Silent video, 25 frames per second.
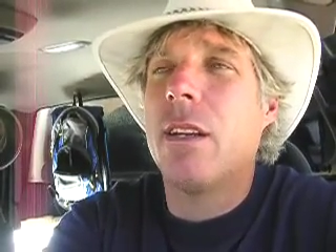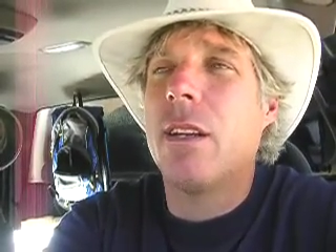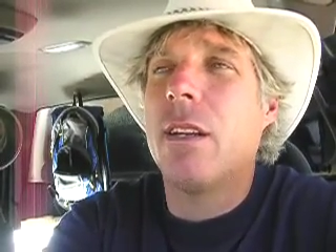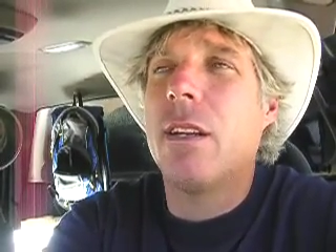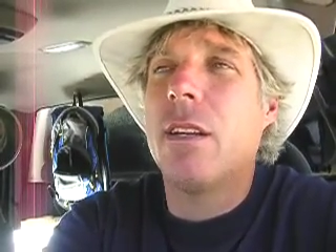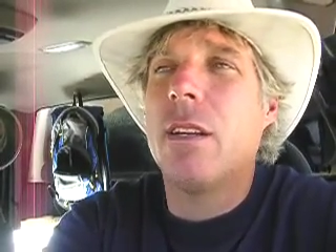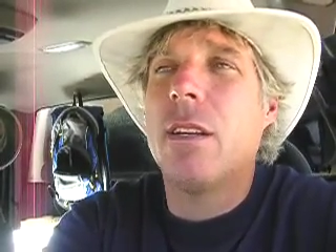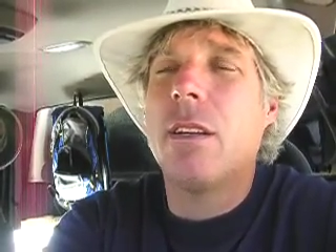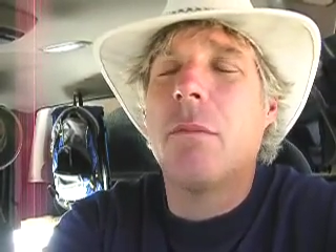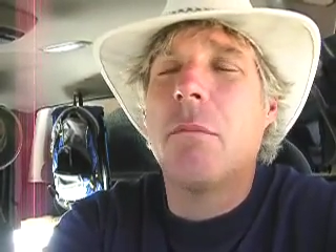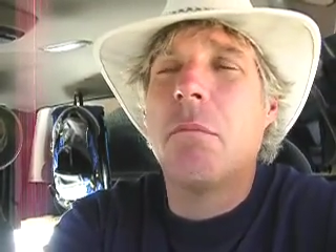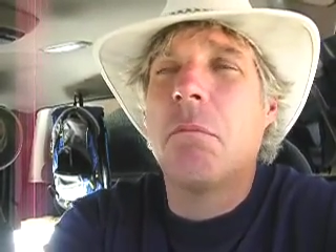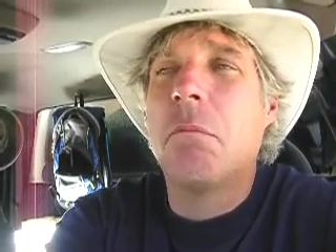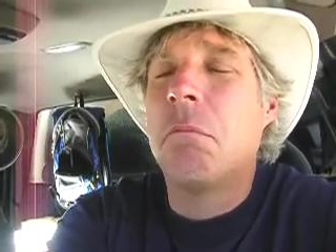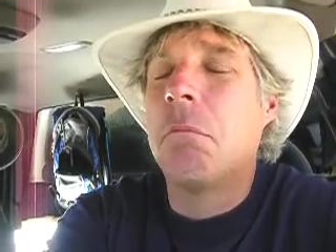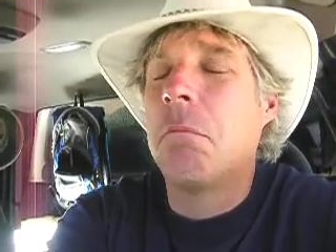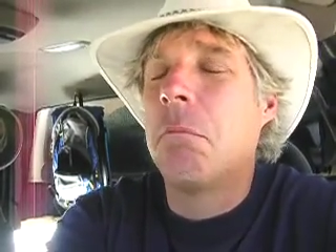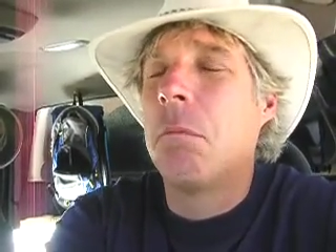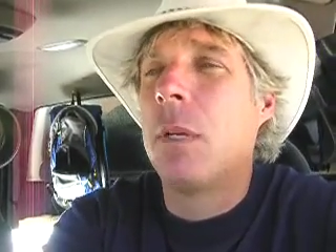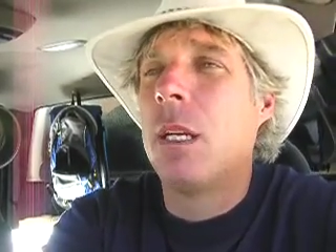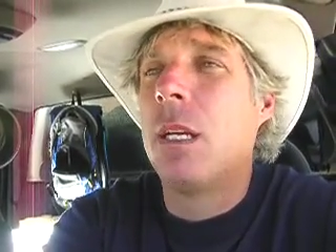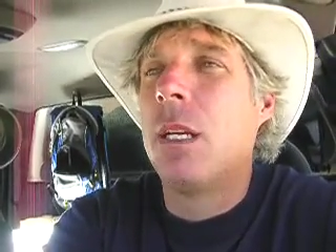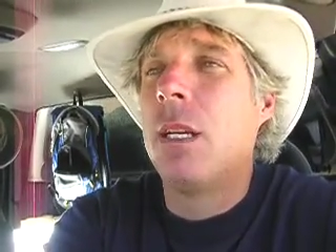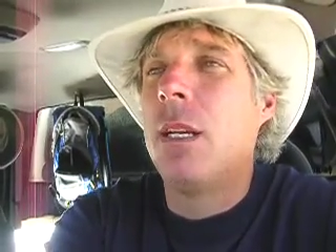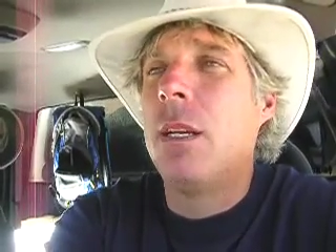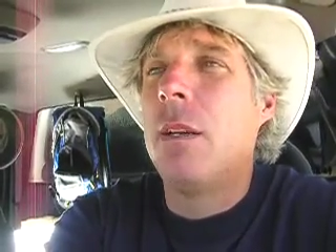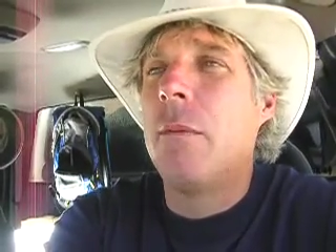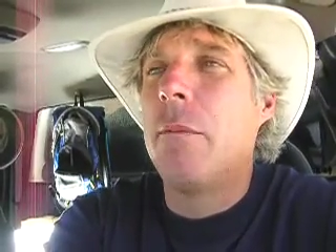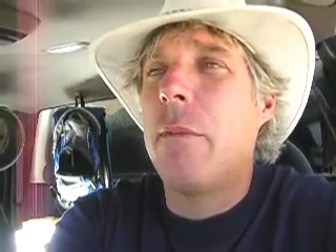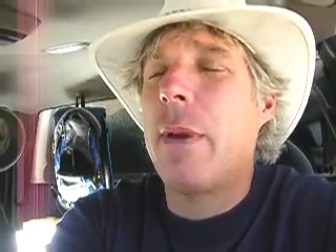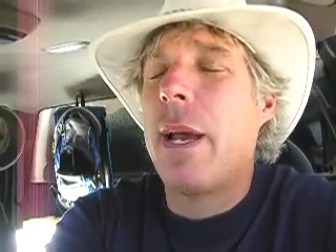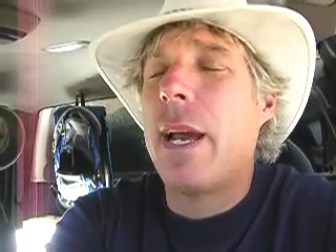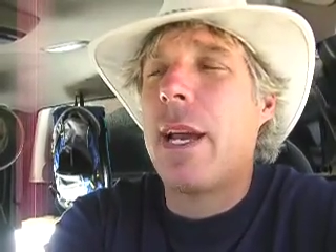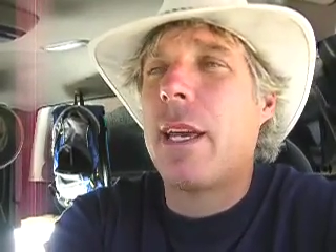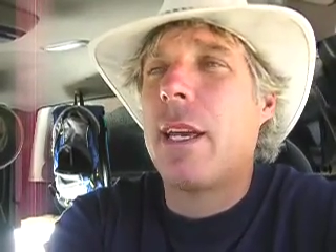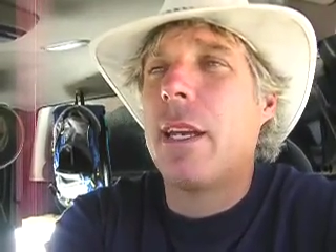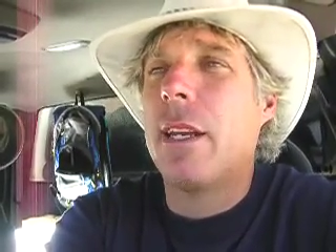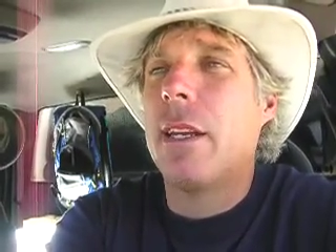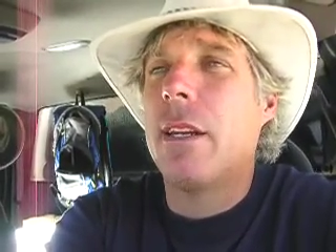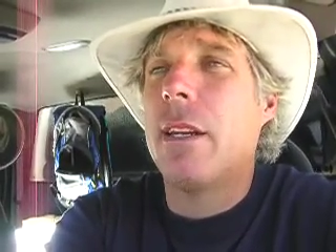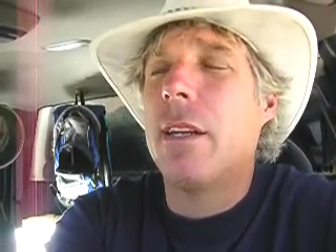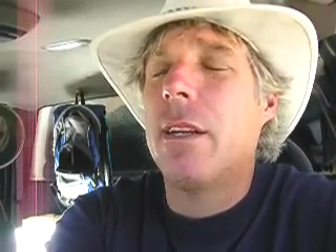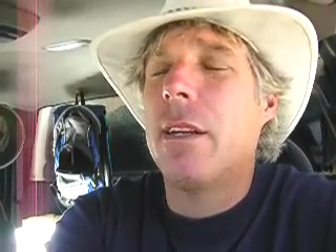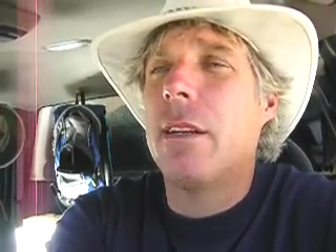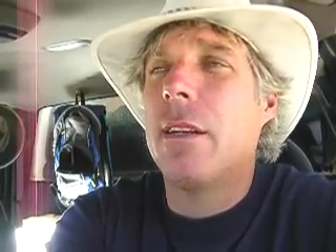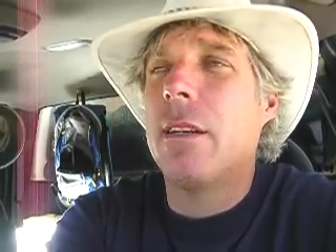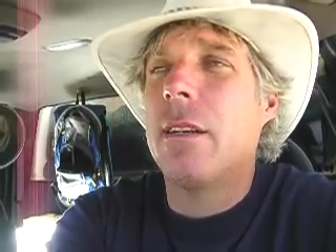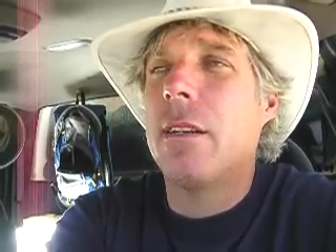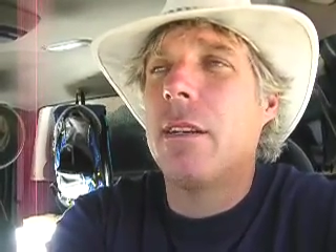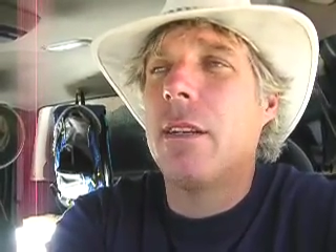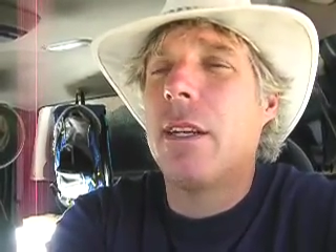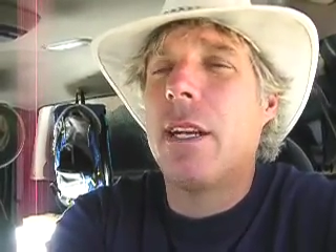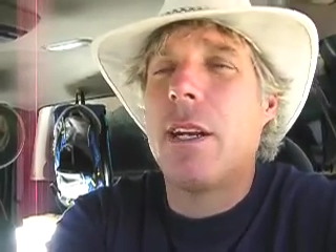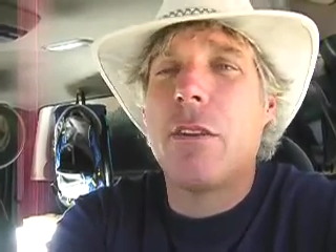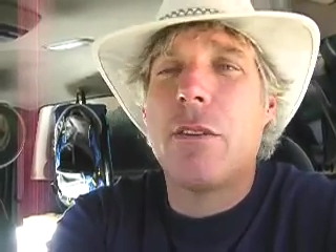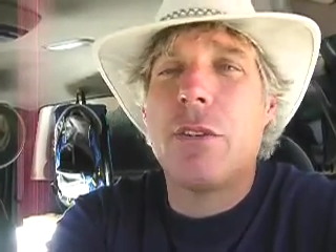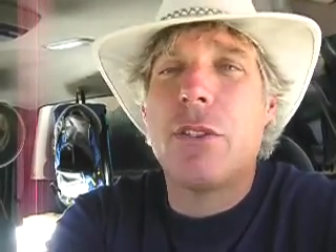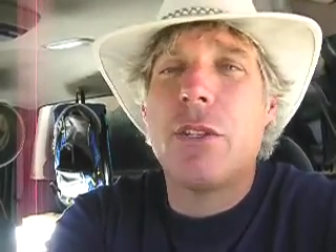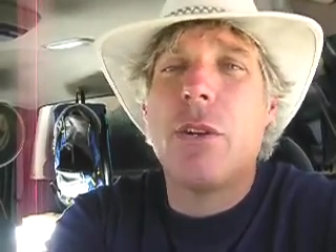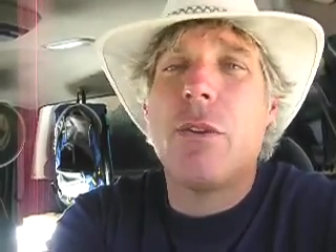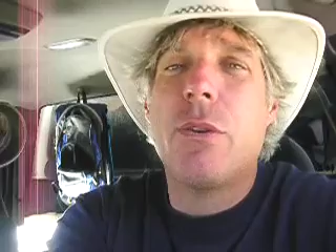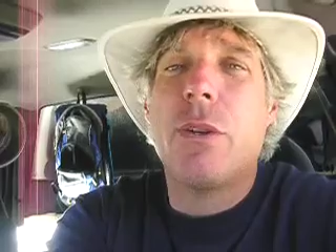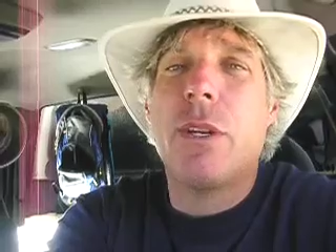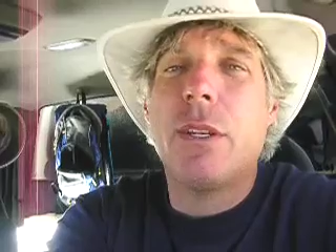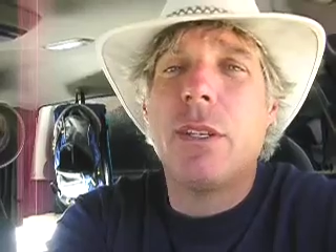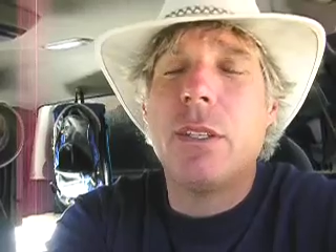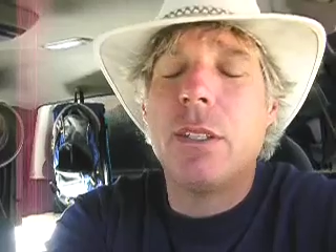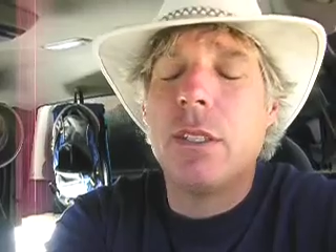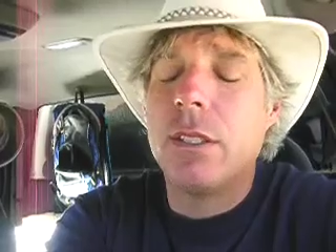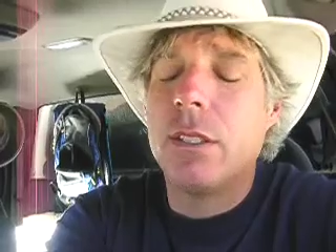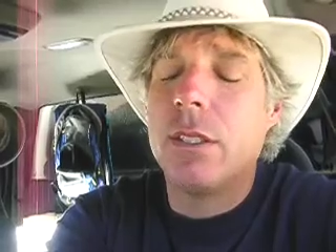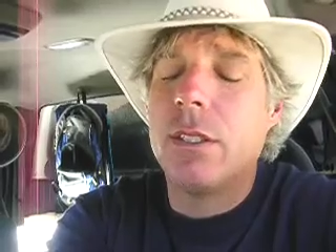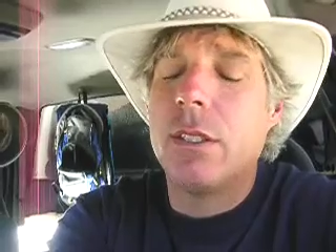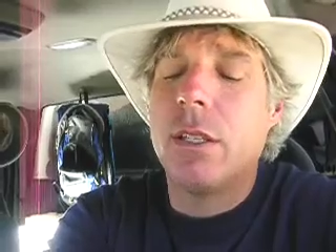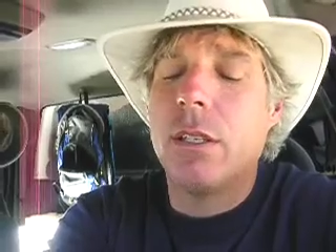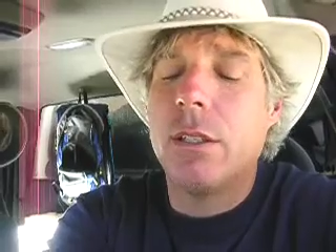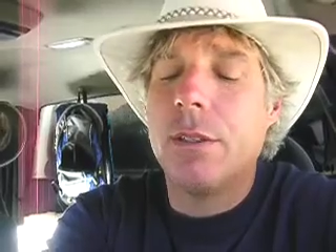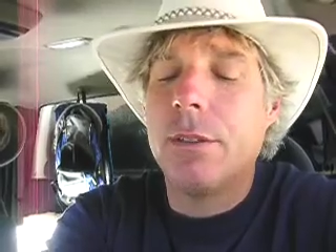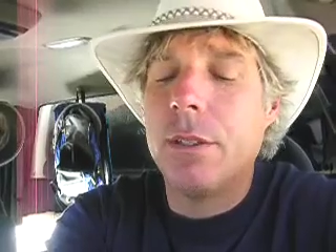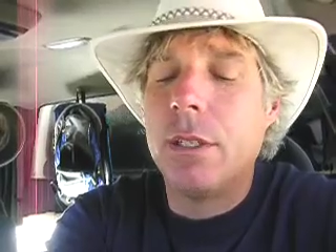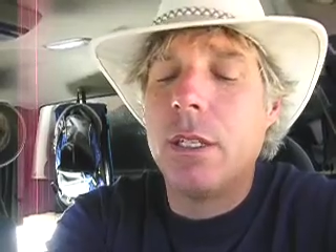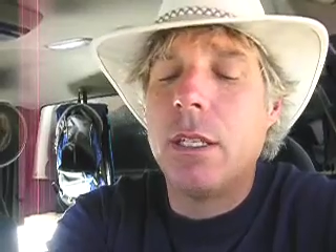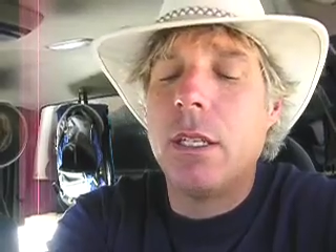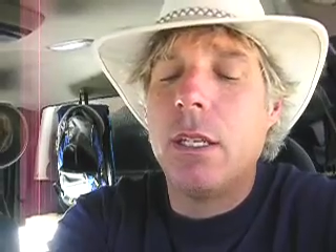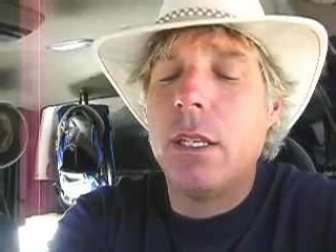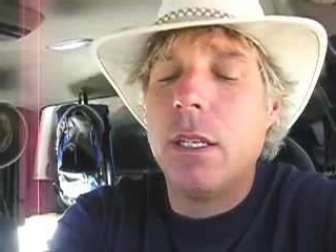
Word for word: um, back in uh, Arizona. So